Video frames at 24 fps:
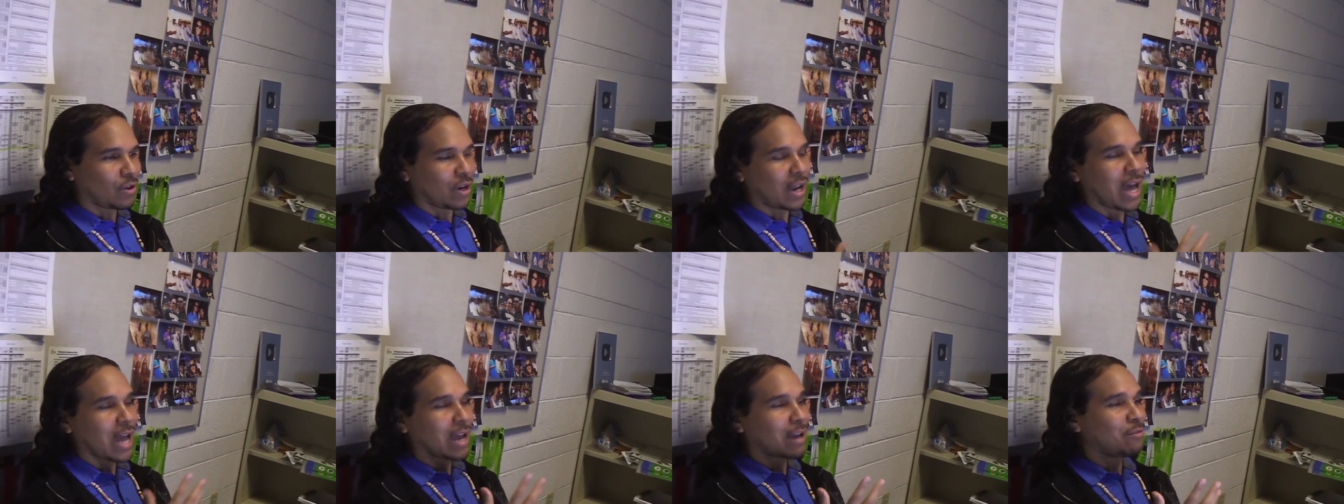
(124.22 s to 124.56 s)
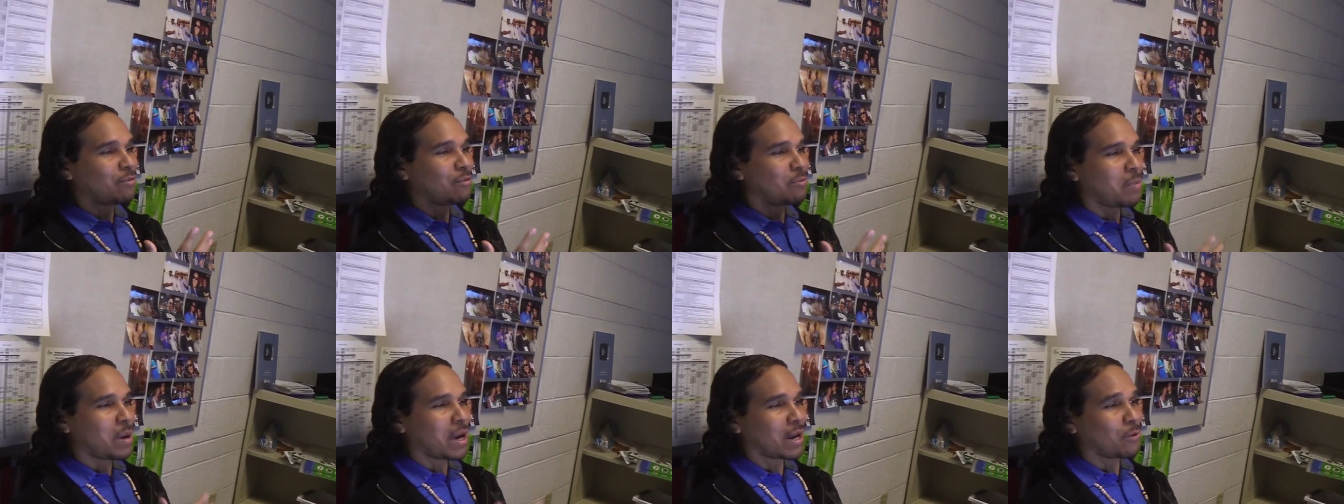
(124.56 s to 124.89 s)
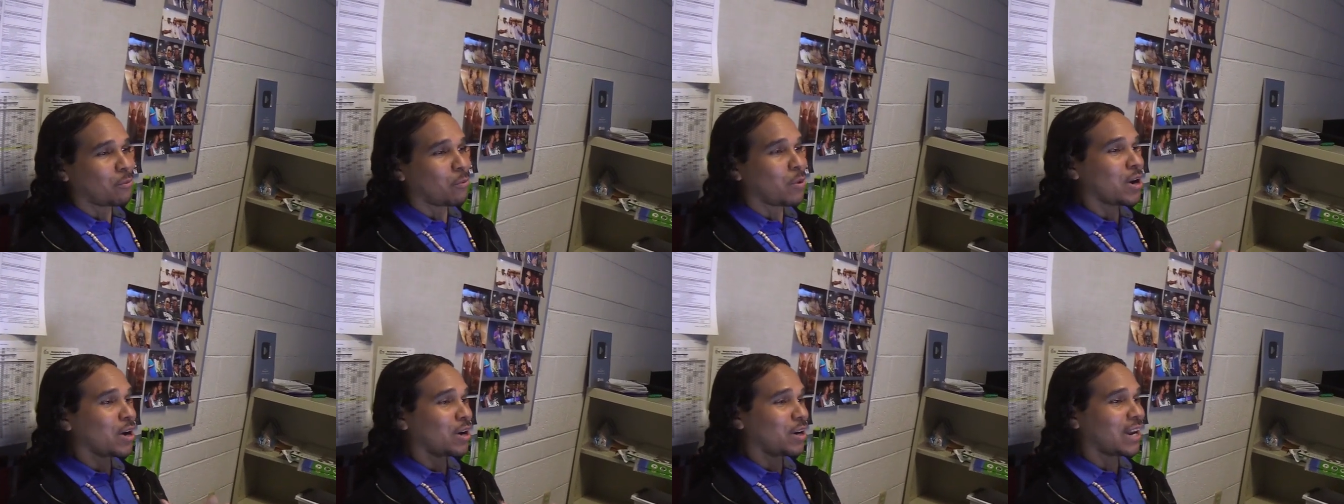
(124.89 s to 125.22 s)
for lack of a better
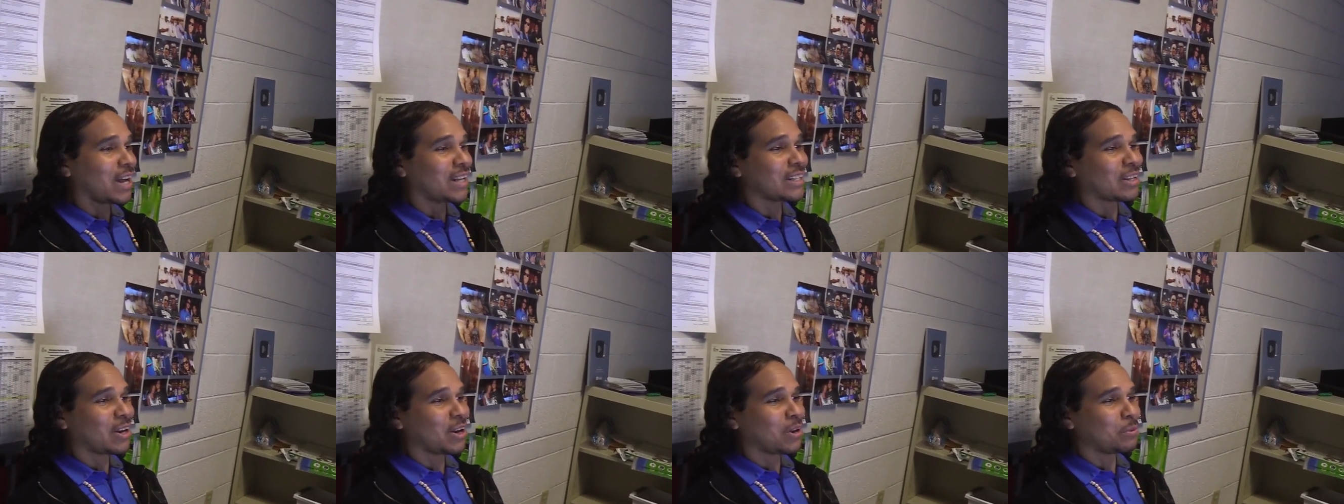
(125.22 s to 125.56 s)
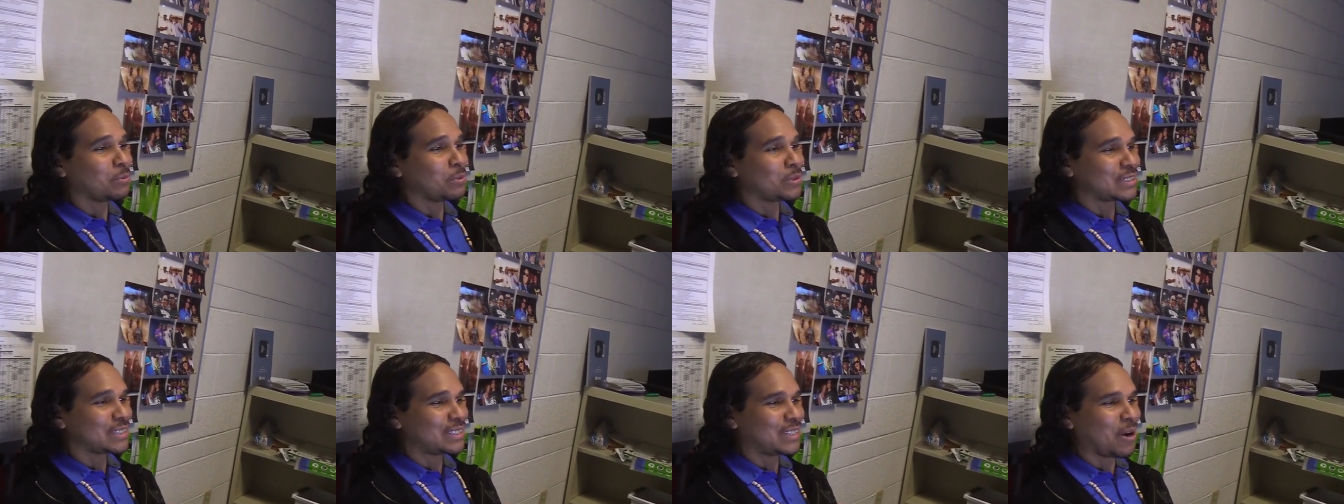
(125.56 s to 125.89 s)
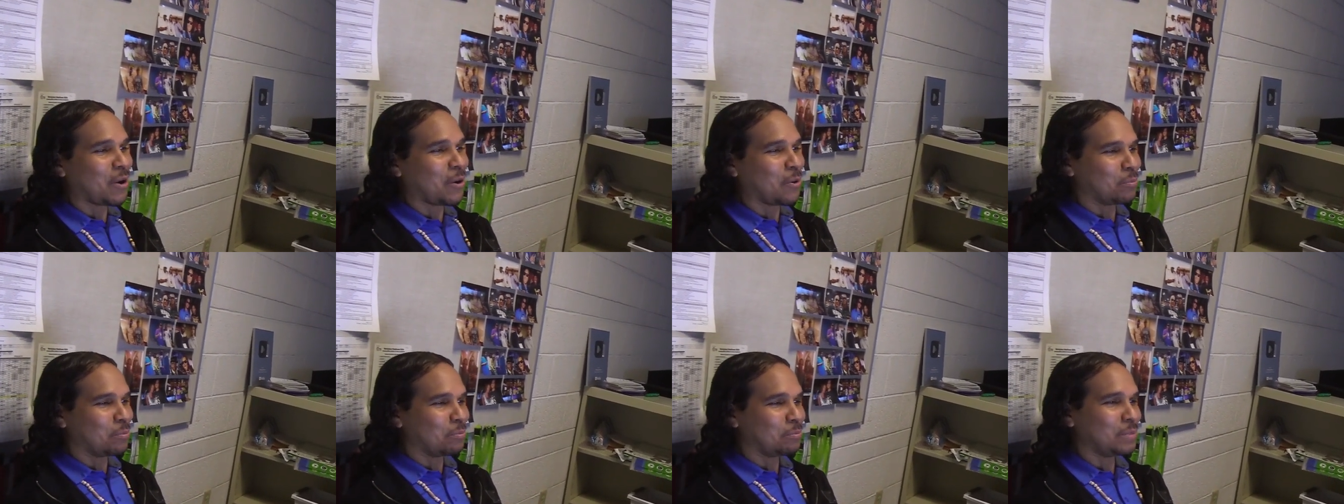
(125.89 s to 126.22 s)
word, I thought it was
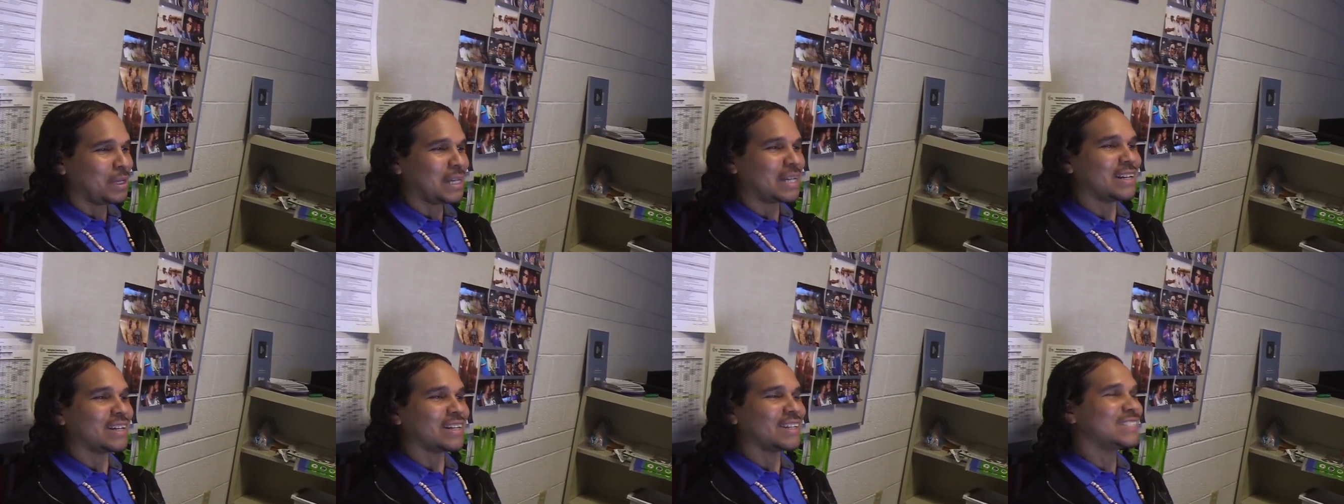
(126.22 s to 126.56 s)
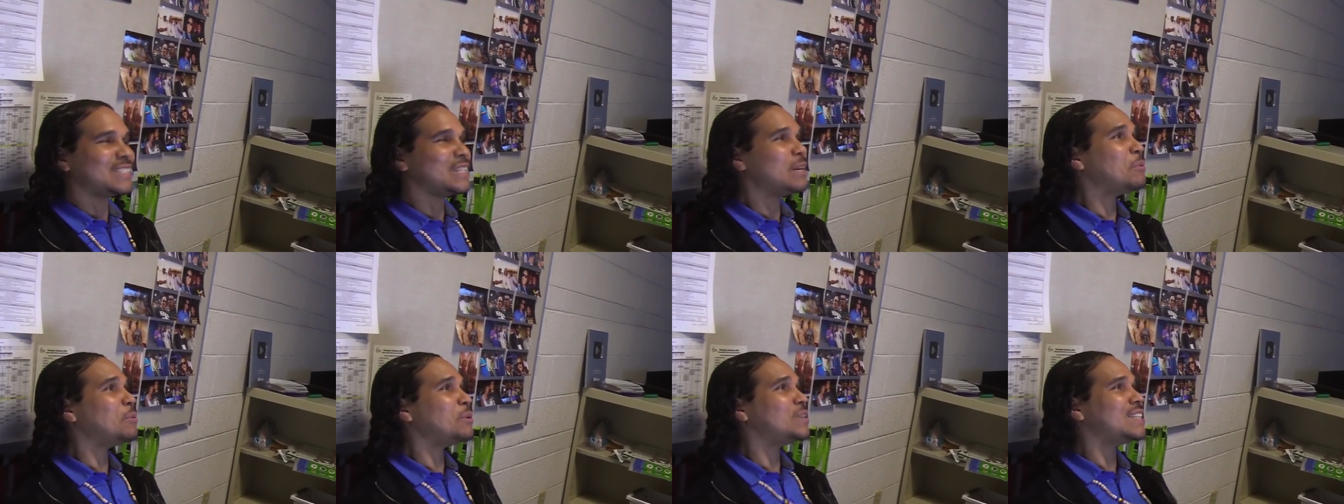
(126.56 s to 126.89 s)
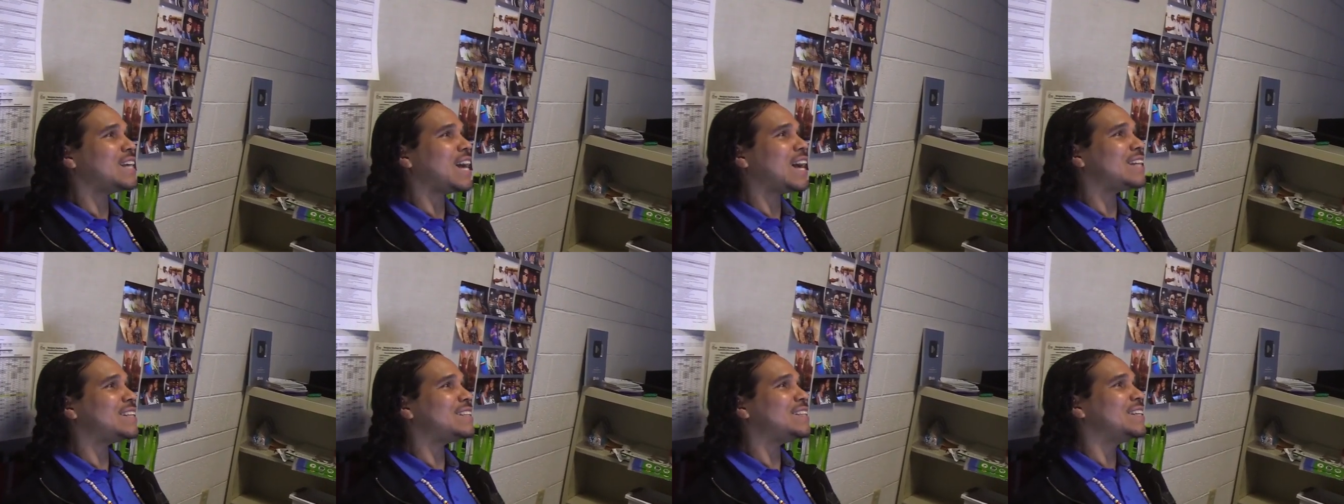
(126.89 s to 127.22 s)
dope because it was
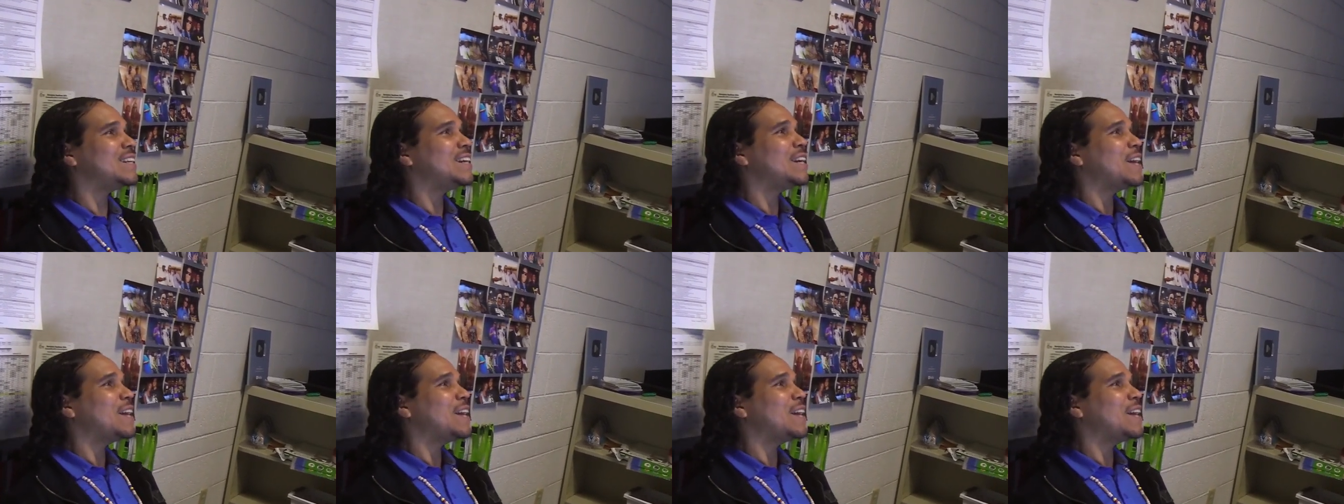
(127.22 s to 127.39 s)
at,